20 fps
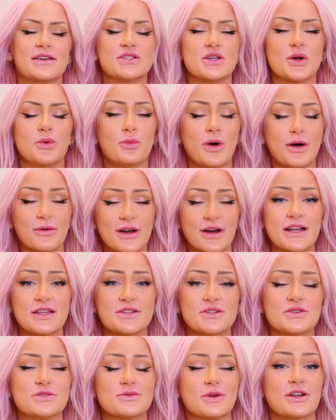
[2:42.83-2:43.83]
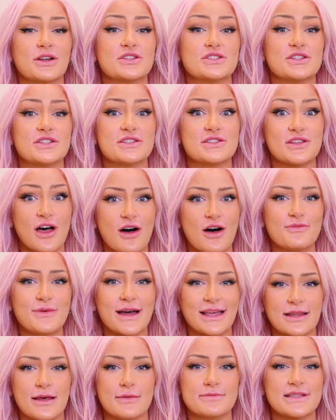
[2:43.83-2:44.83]
So what we're gonna do is we're gonna dissolve
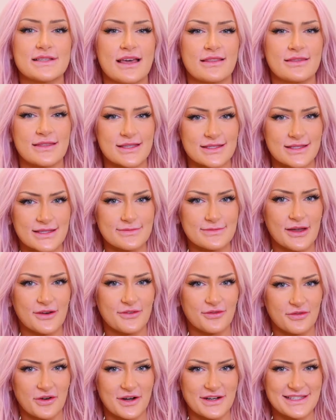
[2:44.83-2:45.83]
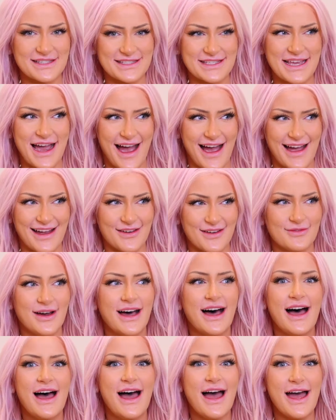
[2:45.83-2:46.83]
my lips and this is my first time
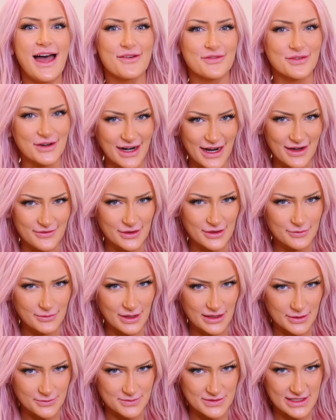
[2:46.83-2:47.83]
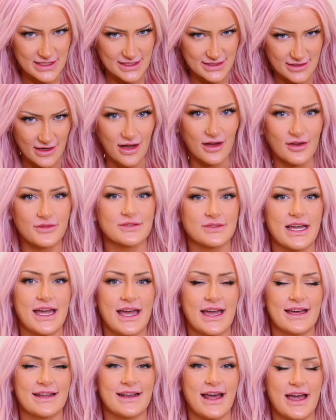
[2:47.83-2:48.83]
ever having my lips dissolved and